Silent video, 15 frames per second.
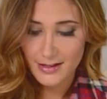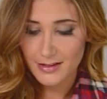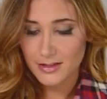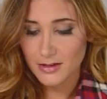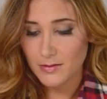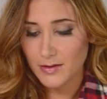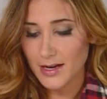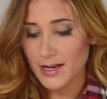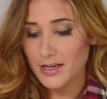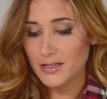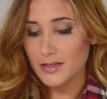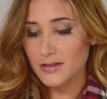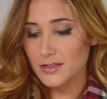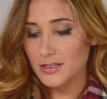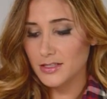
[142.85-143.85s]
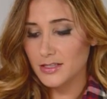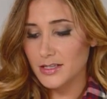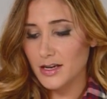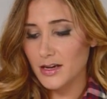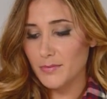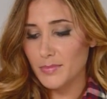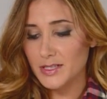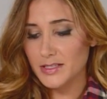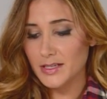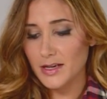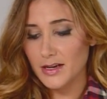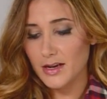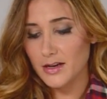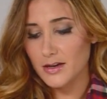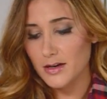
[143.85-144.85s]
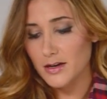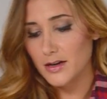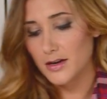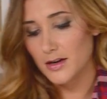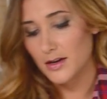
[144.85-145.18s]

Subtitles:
So what I do is just take a biscuit cutter.